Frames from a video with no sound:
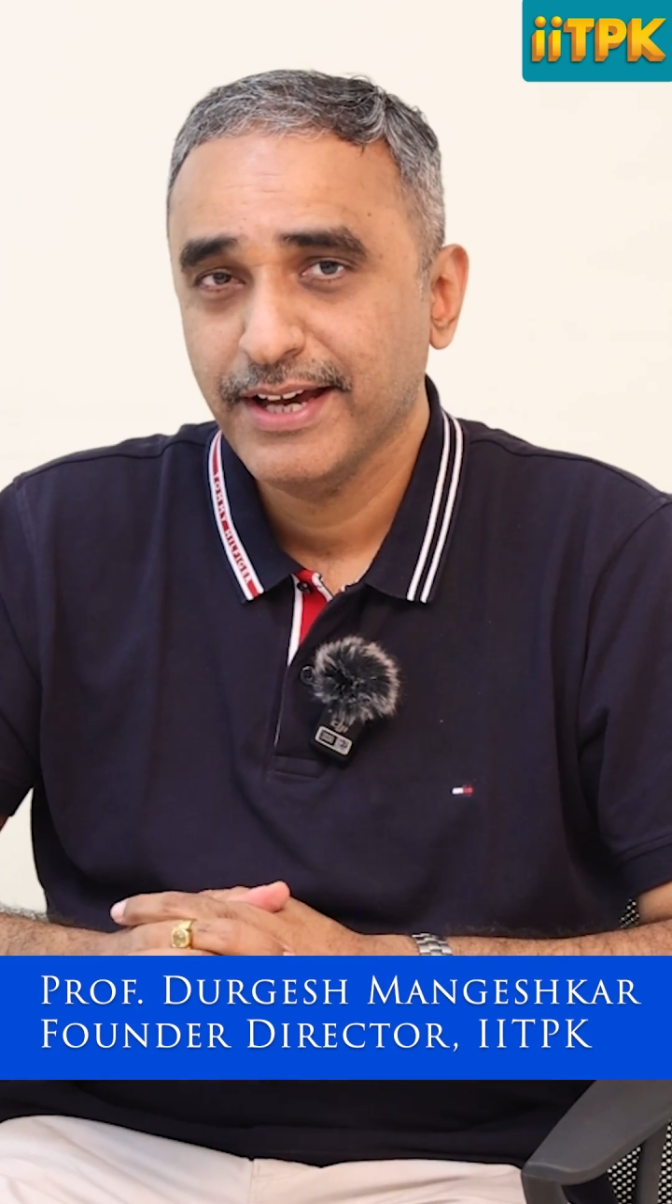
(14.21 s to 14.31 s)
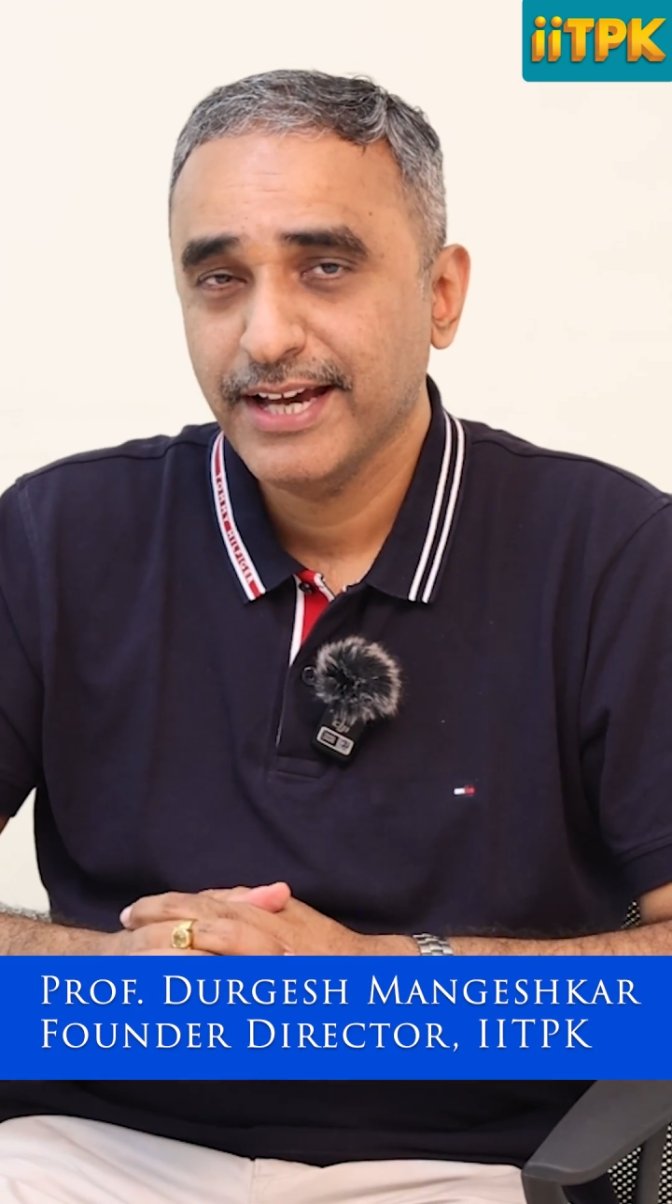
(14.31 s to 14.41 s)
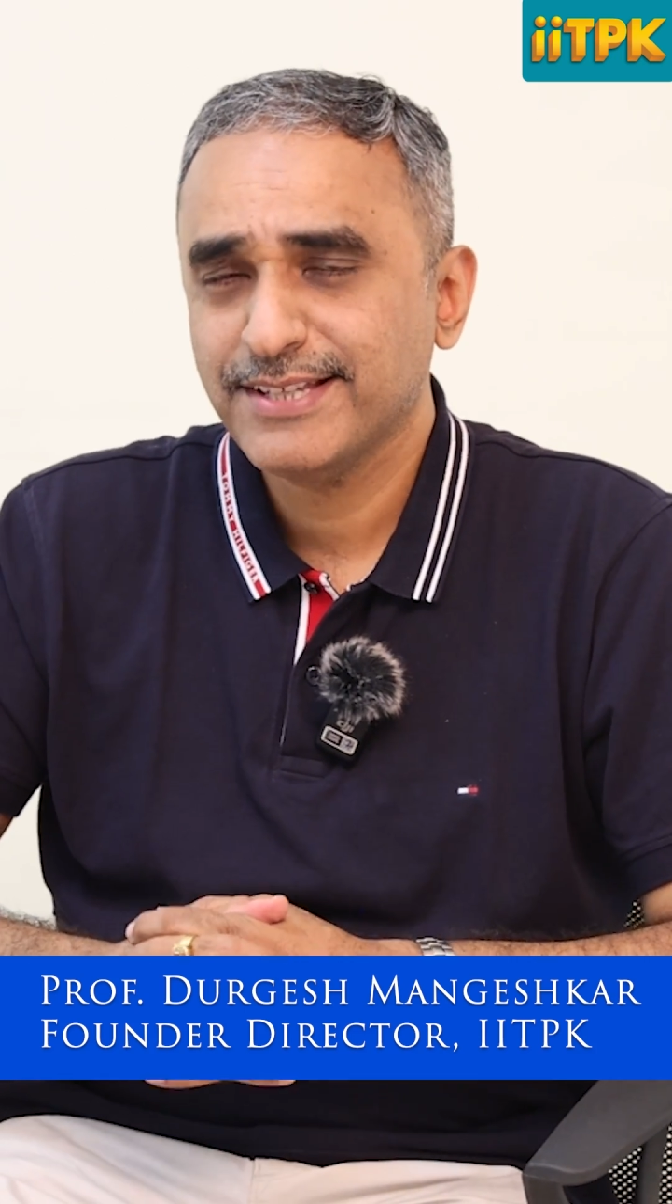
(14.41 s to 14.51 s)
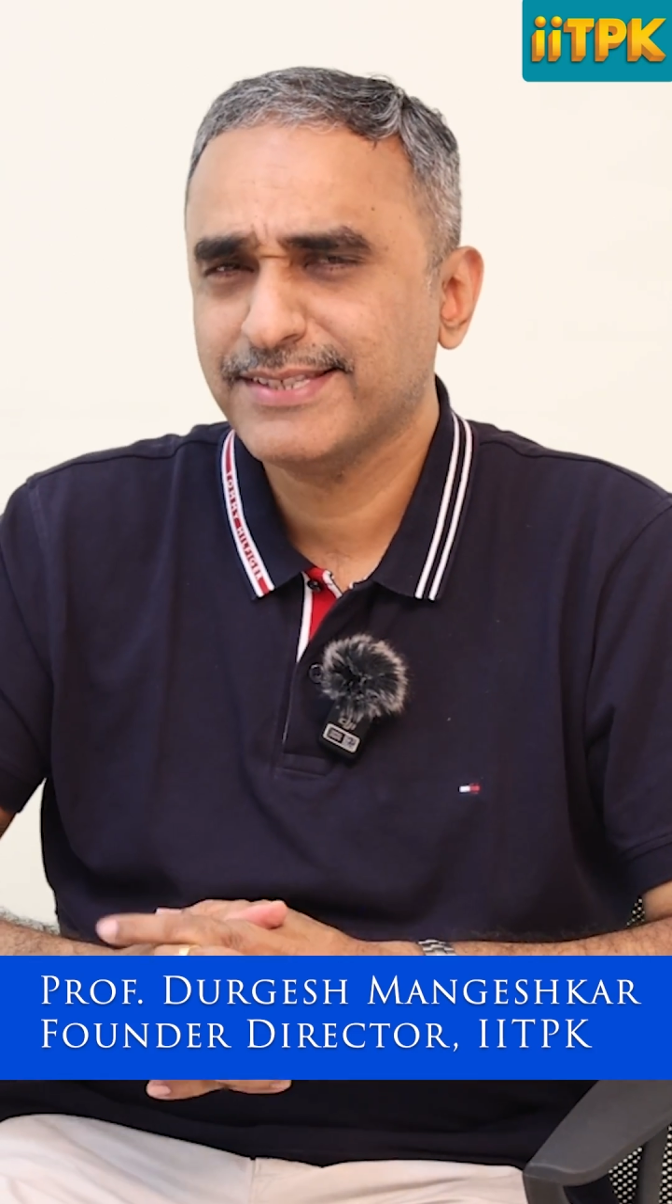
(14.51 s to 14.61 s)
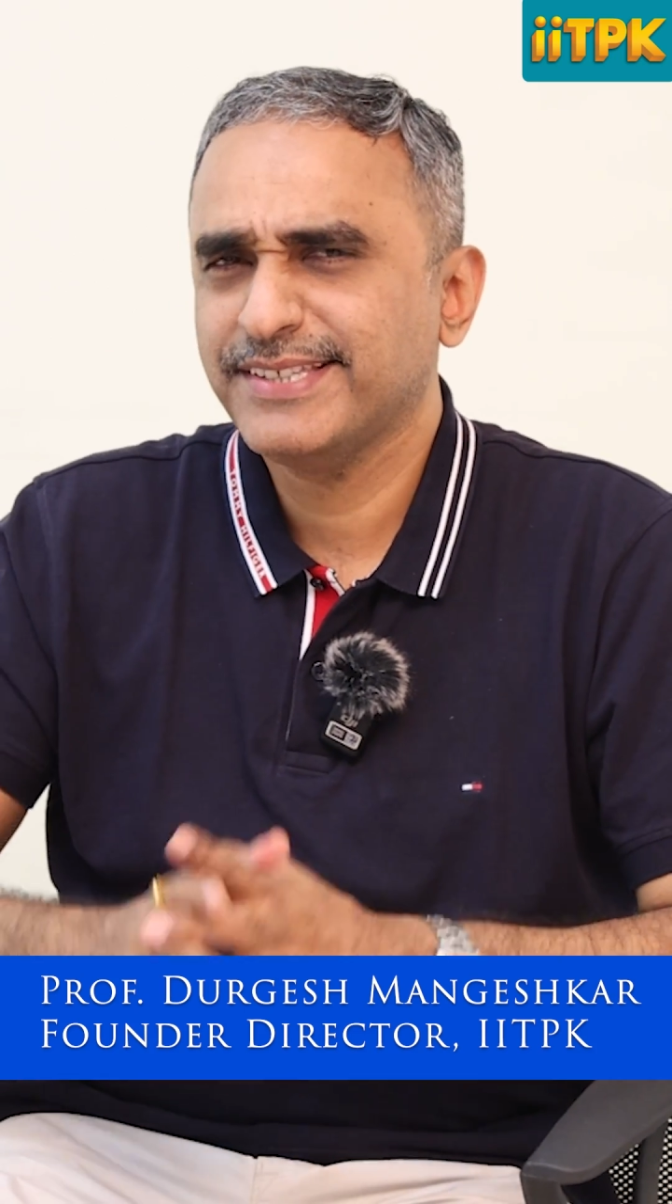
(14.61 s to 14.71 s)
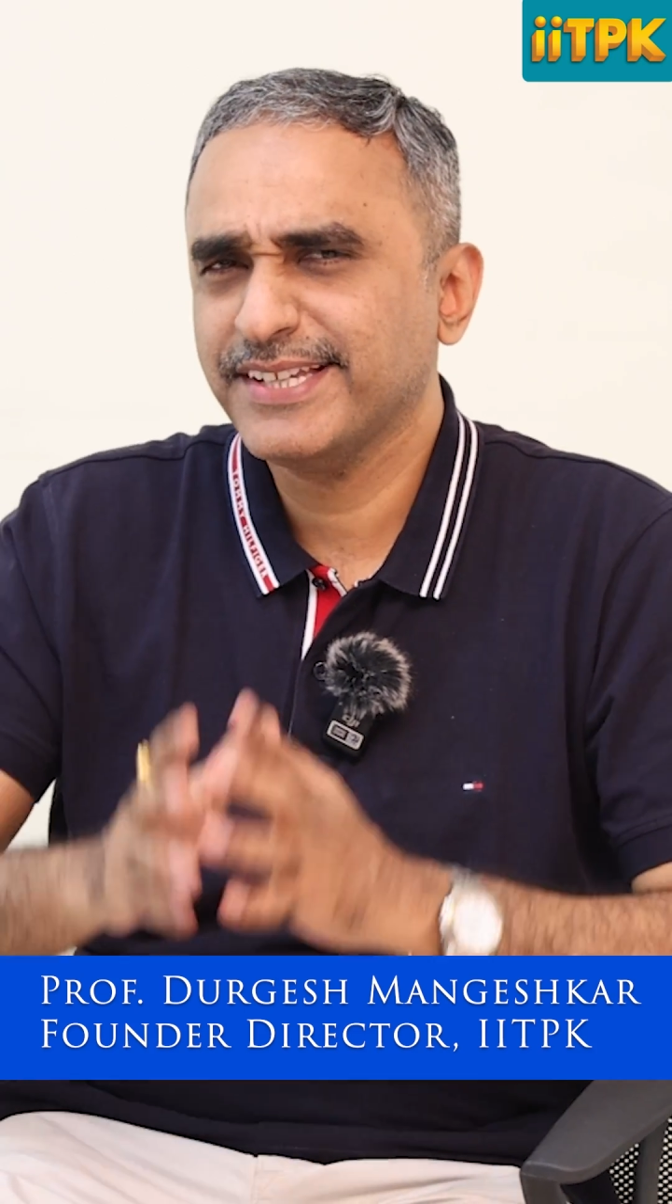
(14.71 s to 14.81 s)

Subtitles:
is